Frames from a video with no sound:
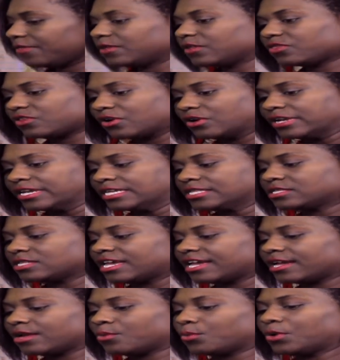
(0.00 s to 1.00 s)
and the 30s,
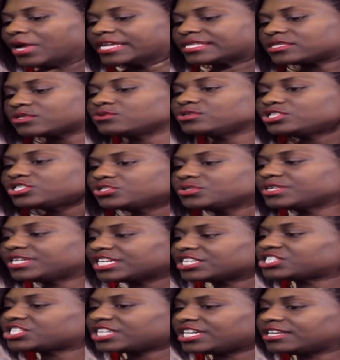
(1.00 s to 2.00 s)
as soon as you
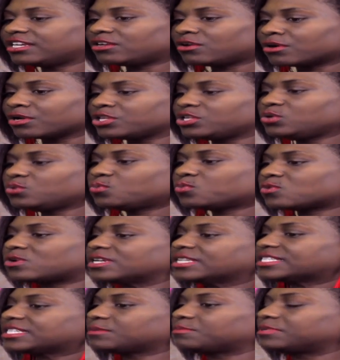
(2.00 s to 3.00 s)
get cheated on, you
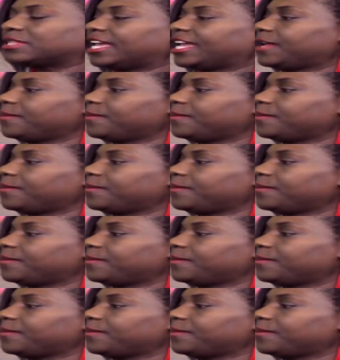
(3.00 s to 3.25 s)
want to